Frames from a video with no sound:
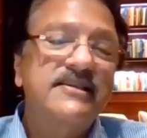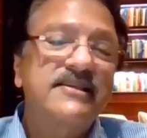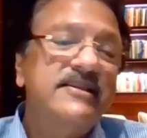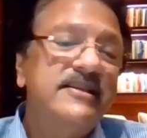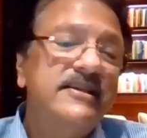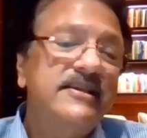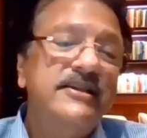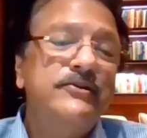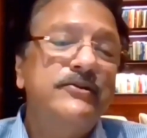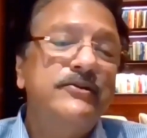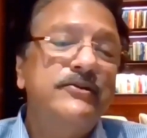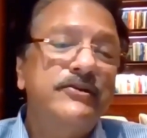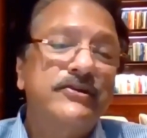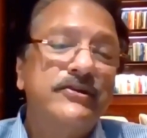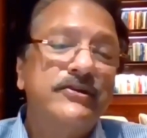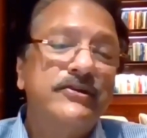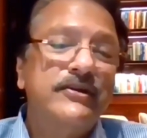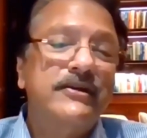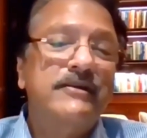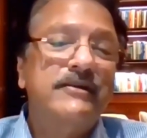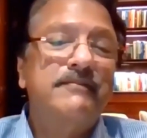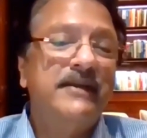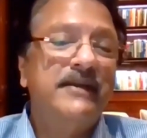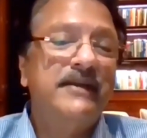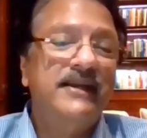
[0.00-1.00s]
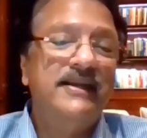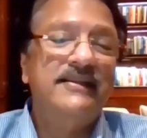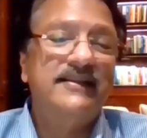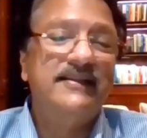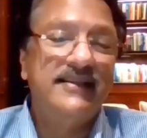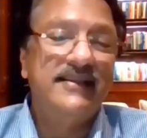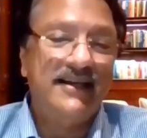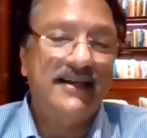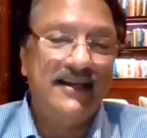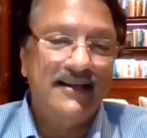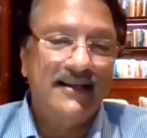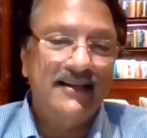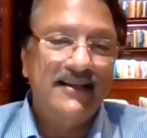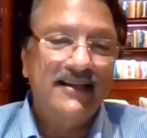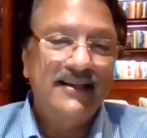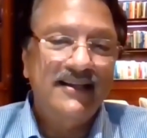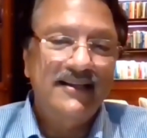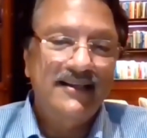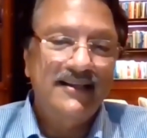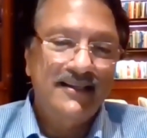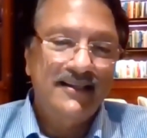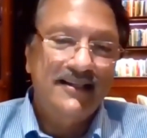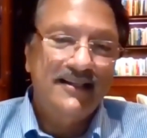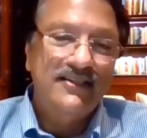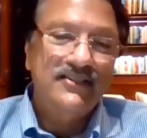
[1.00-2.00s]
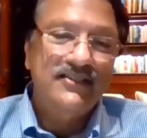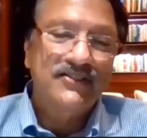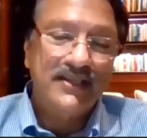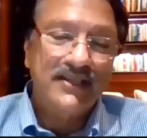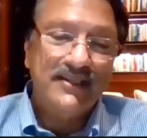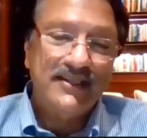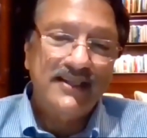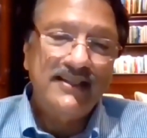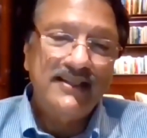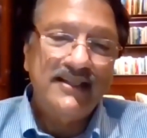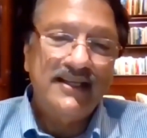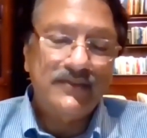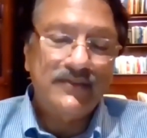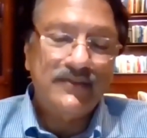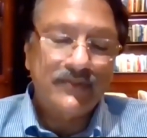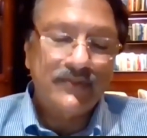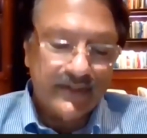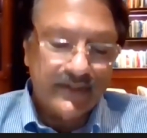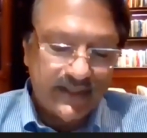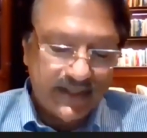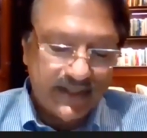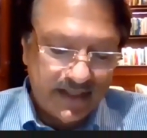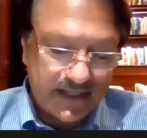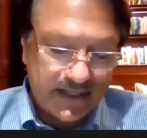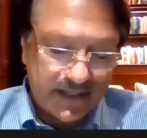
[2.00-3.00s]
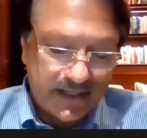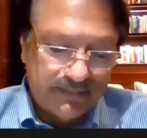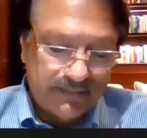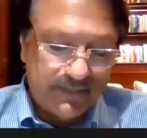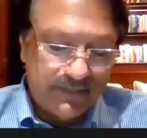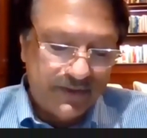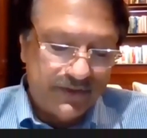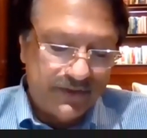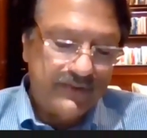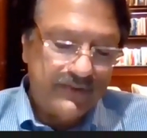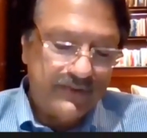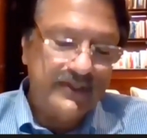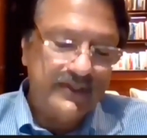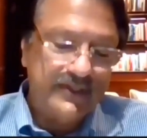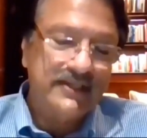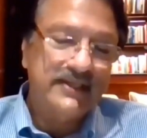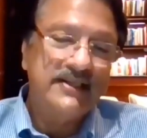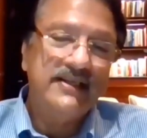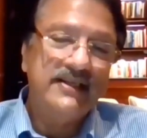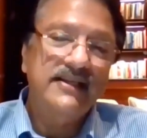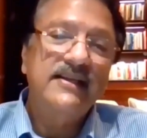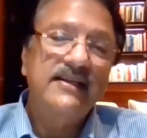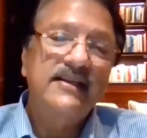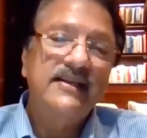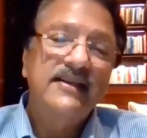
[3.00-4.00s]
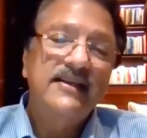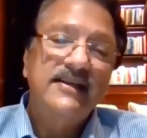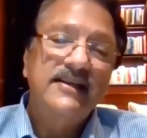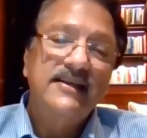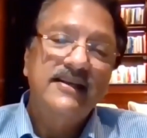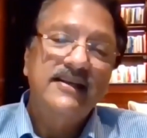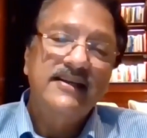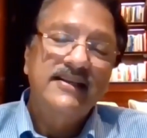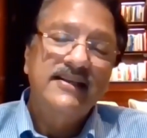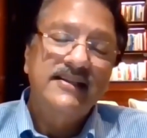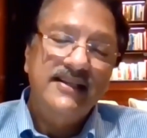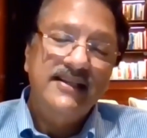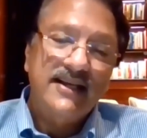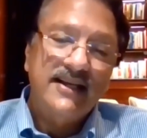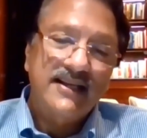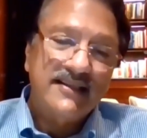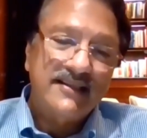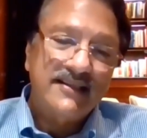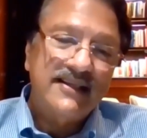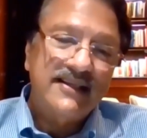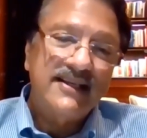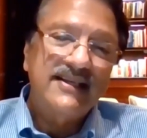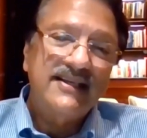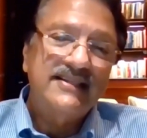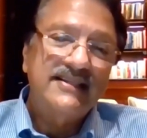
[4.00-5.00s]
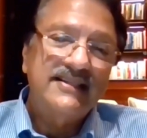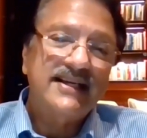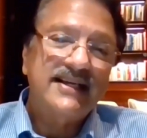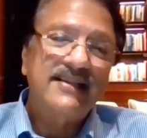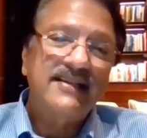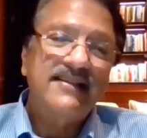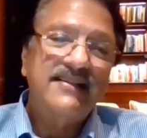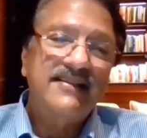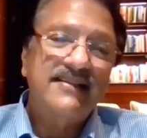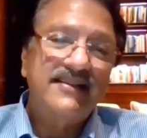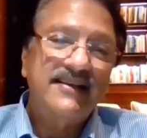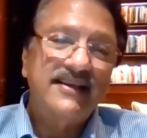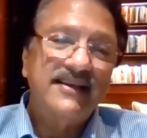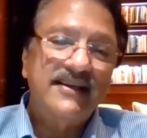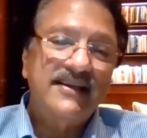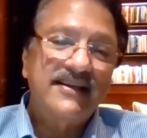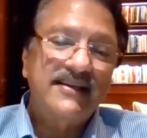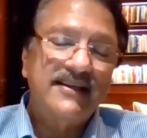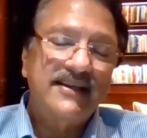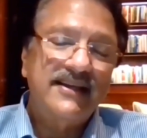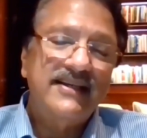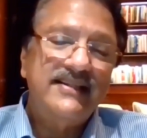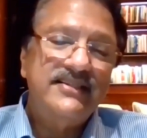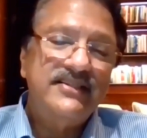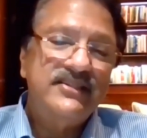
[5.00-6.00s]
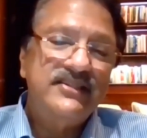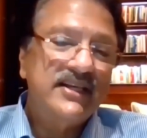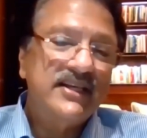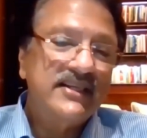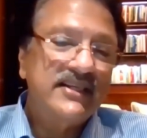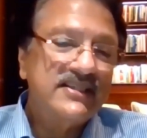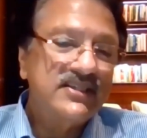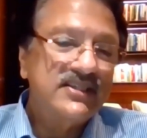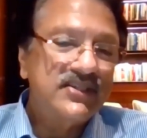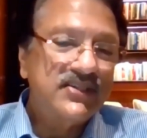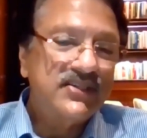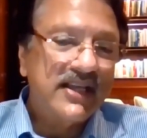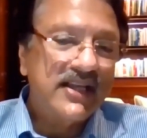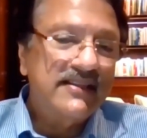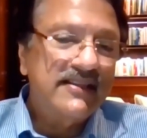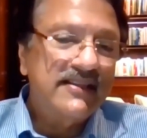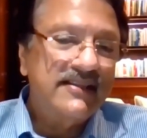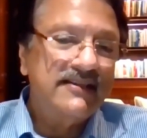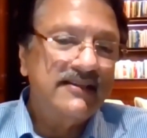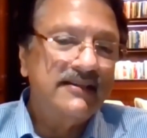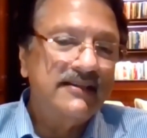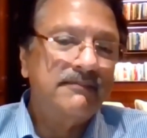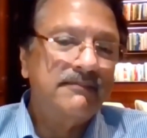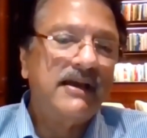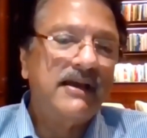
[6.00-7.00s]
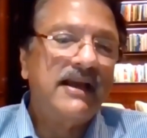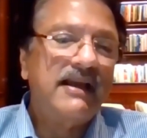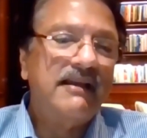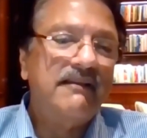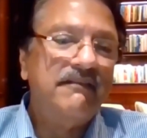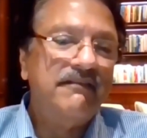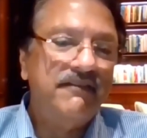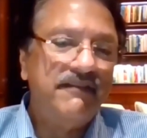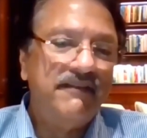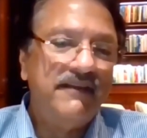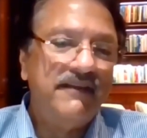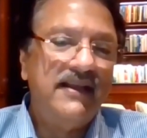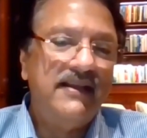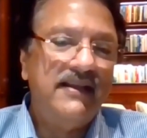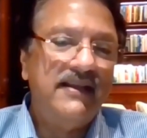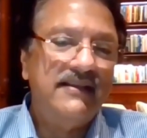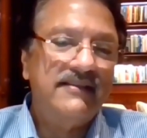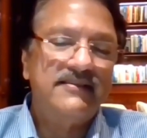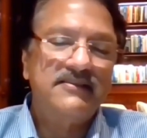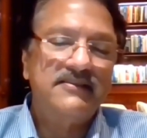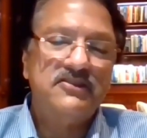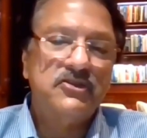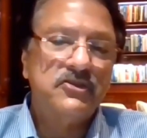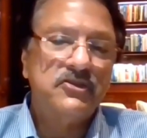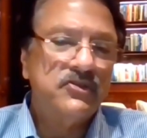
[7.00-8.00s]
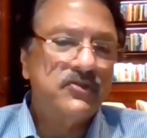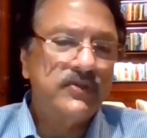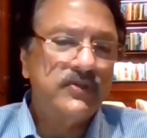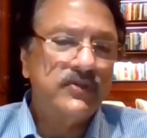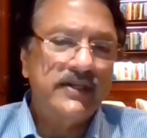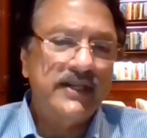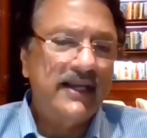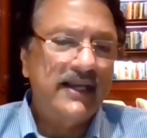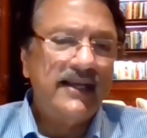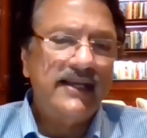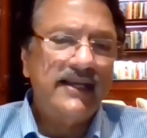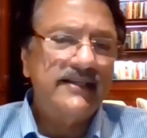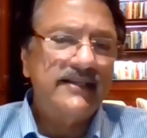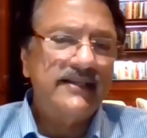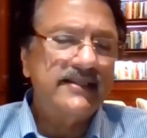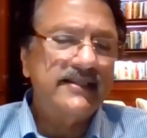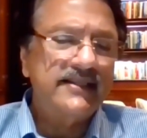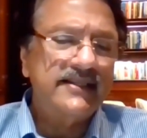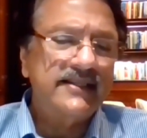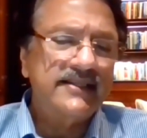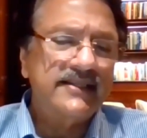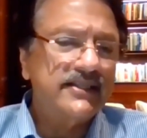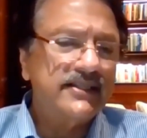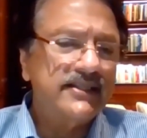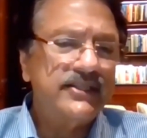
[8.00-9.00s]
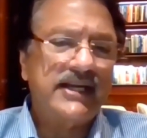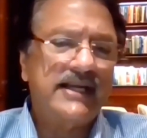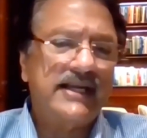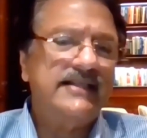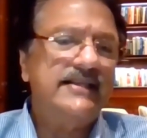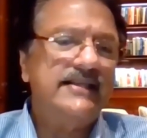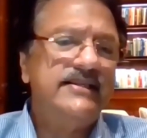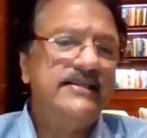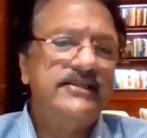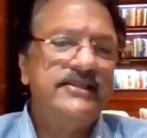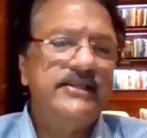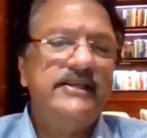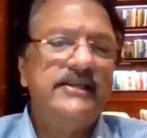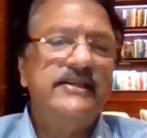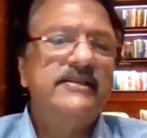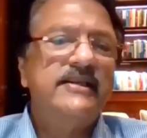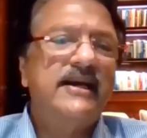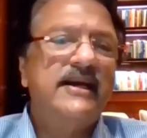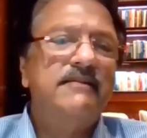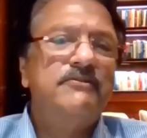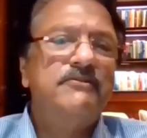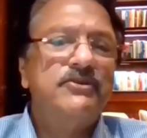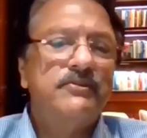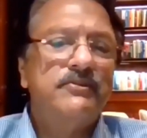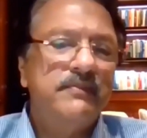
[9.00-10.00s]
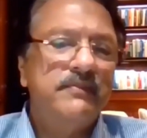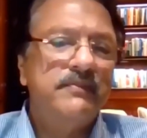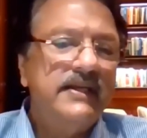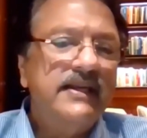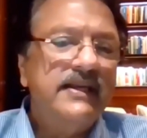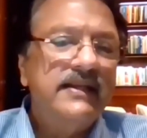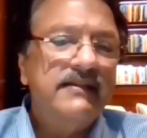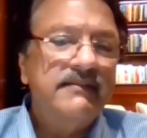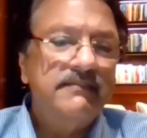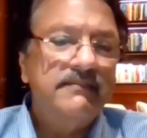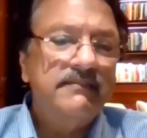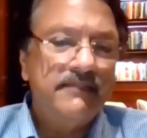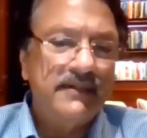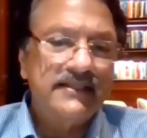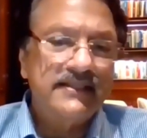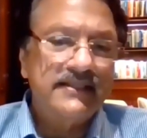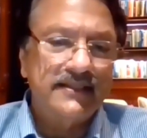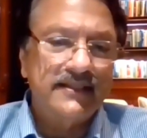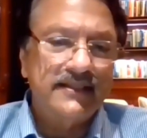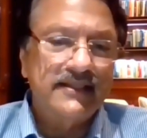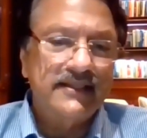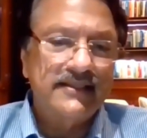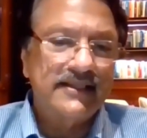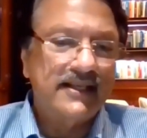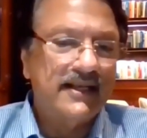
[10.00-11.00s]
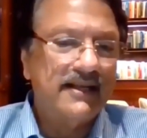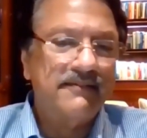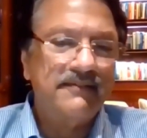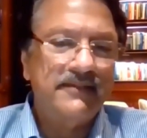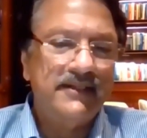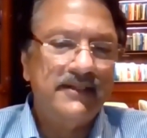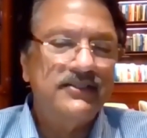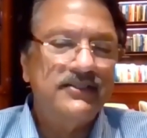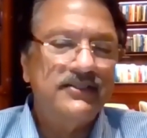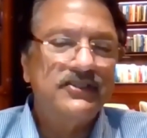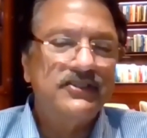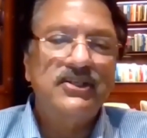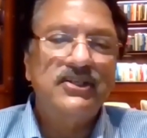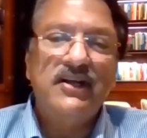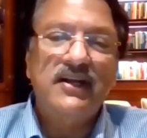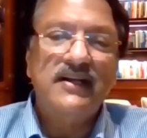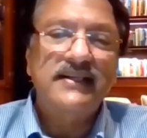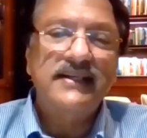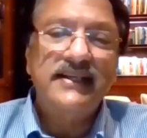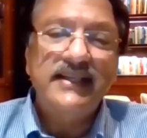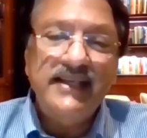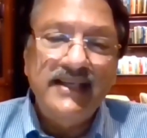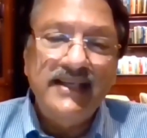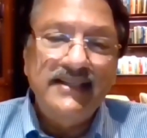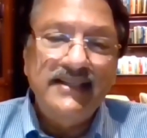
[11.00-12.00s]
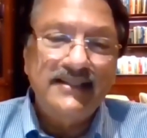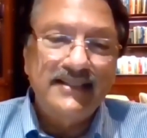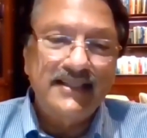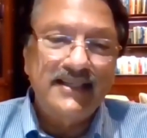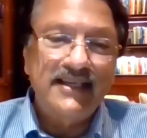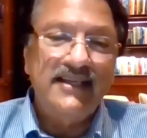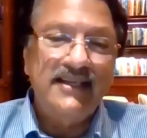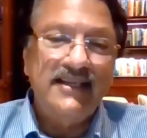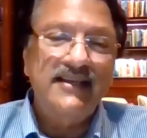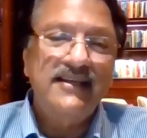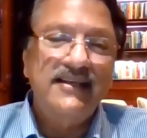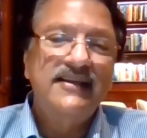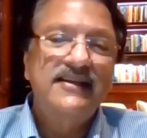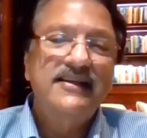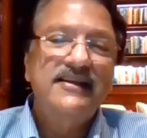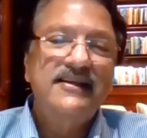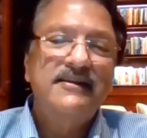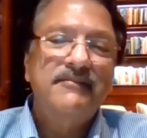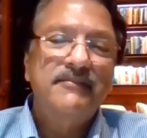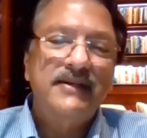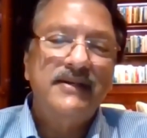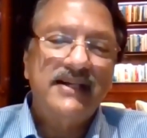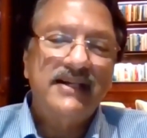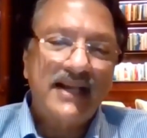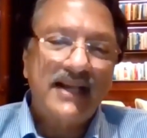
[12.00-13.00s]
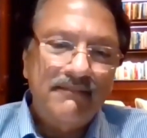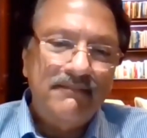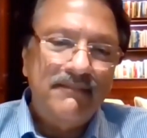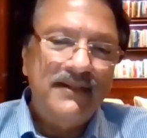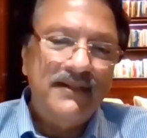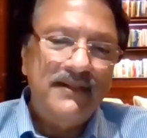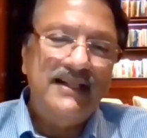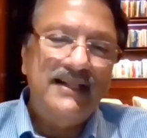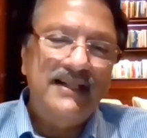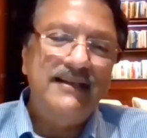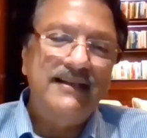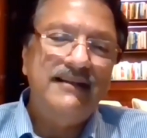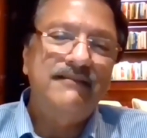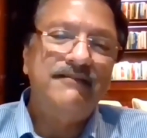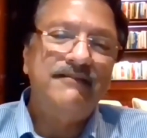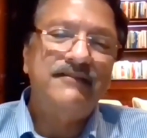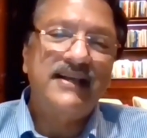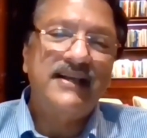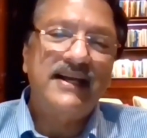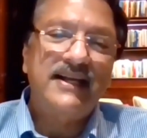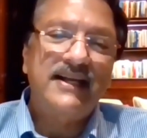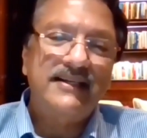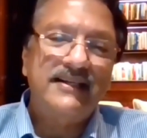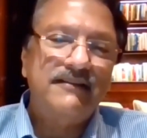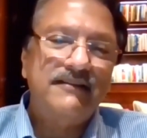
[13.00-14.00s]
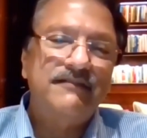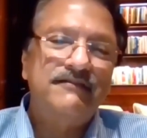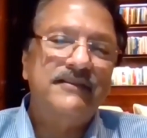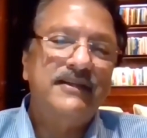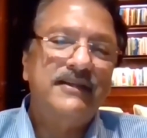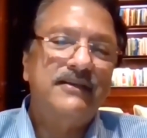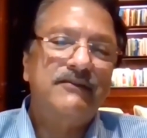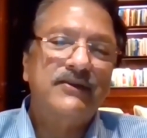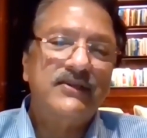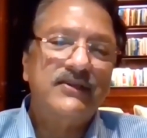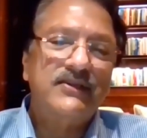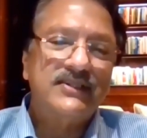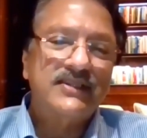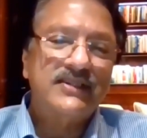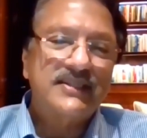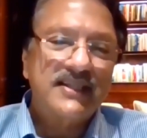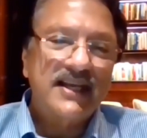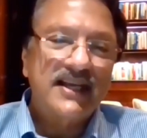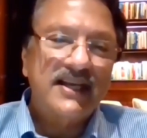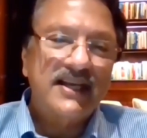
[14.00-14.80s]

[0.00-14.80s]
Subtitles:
continued to remain there. So I think that was an opportunity. The other thing is, I think it just strengthened my faith. So today it is a challenging time to be in business. I mean, it's not easy, but I believe that if there was